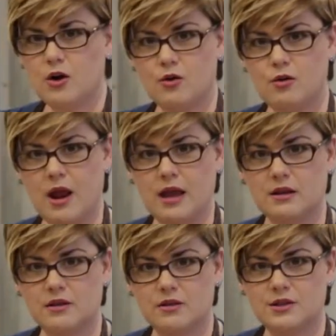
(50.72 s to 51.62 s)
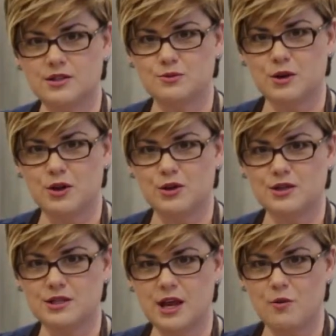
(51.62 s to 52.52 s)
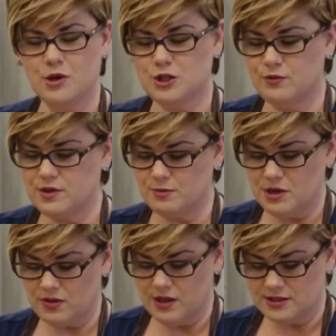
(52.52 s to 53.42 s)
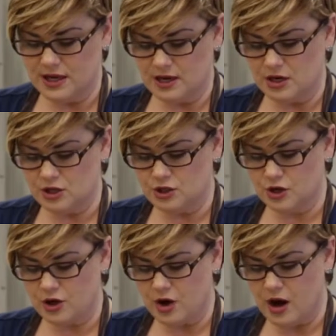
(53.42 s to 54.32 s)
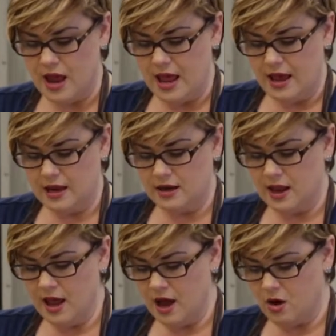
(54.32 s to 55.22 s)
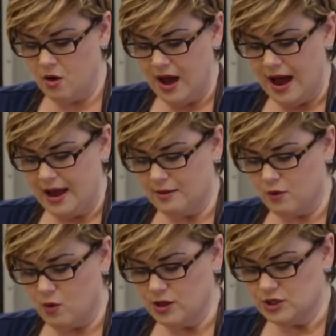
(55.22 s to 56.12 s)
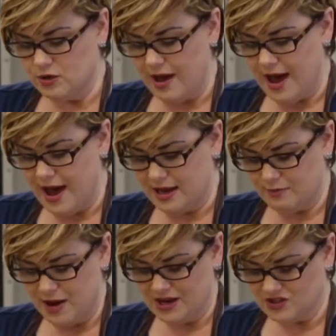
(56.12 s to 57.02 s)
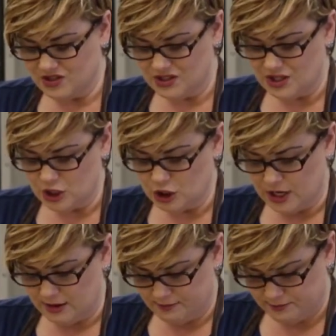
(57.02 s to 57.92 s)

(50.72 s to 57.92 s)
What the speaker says: Great. This is what it looks like once you've dipped it in the sanding sugar. And now I am going to add my stitching.